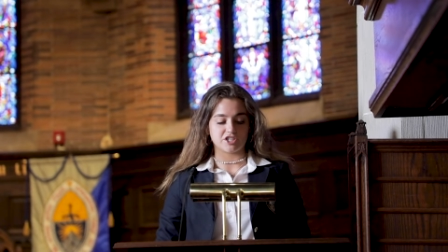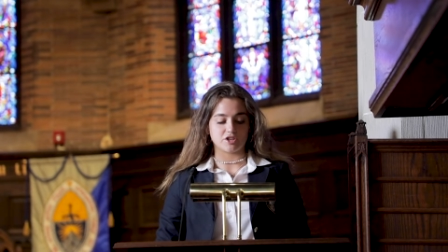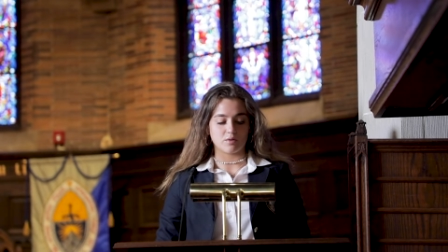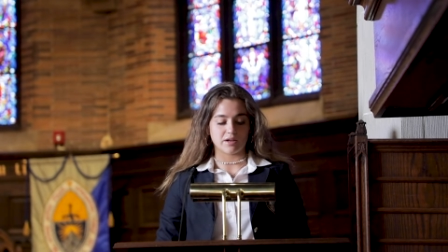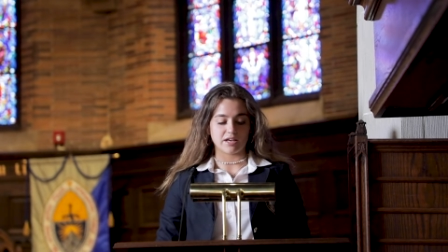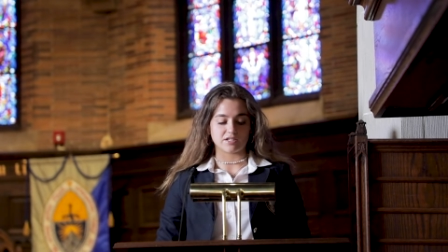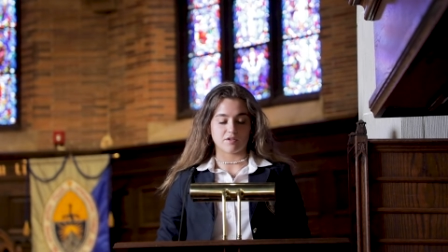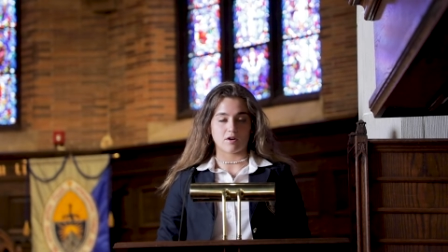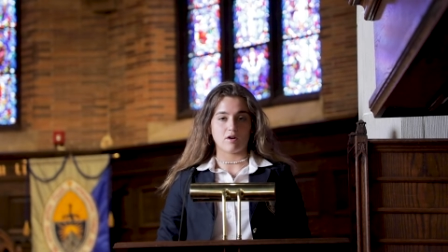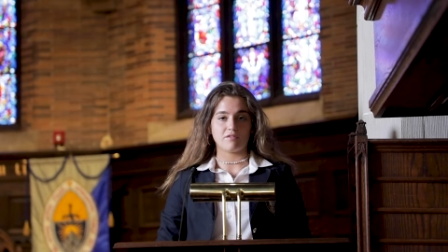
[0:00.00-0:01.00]
showcased
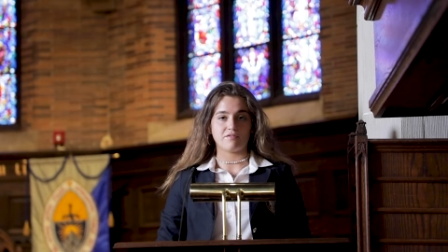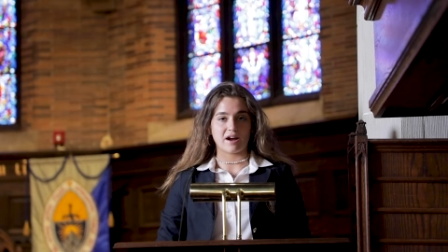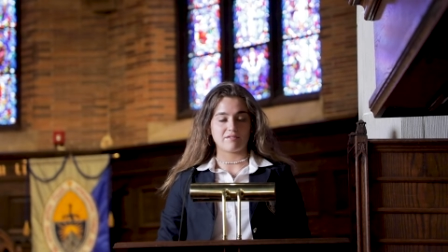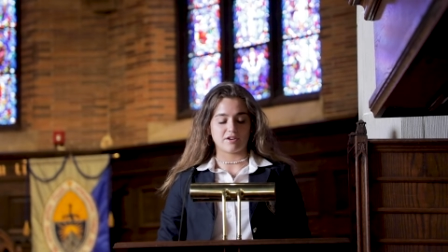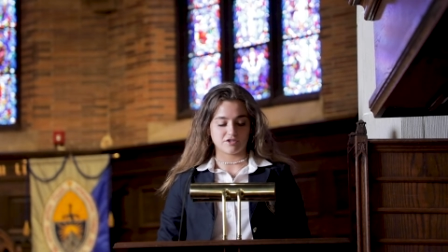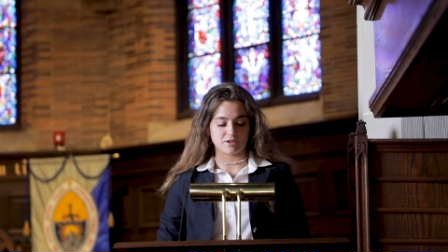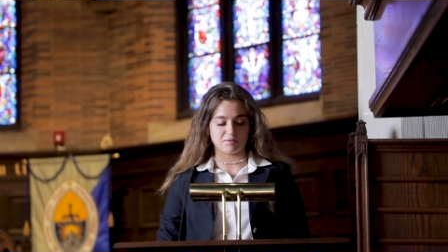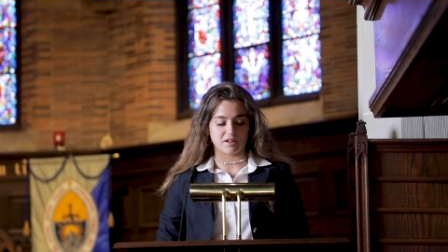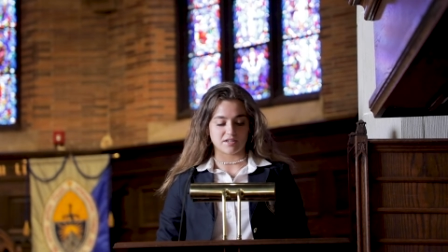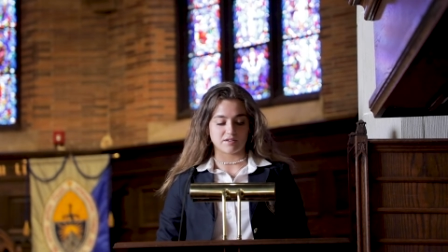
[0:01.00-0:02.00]
for all 500
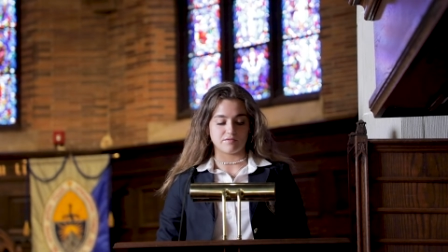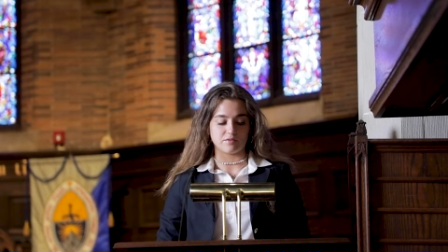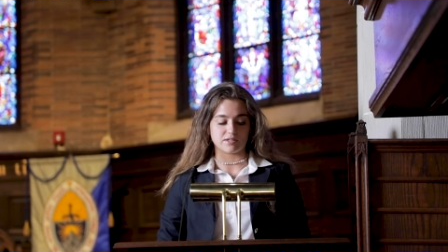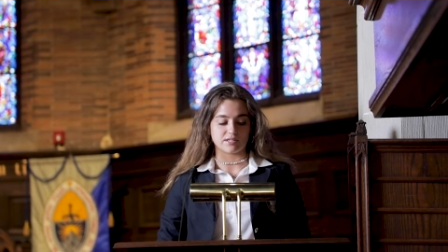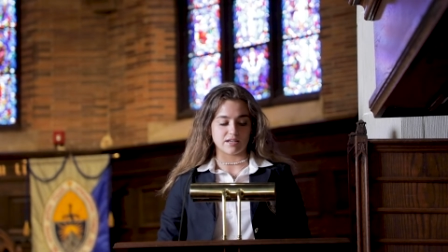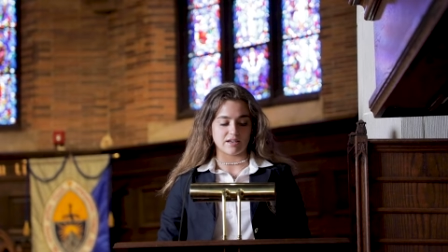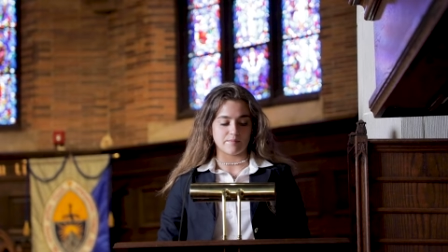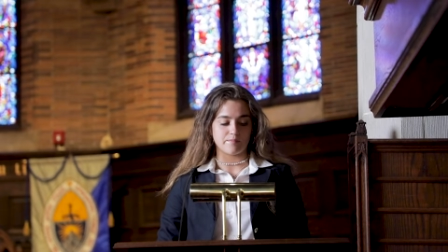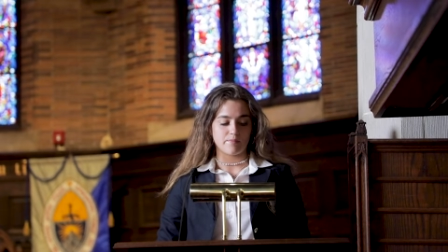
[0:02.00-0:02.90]
plus of you to see.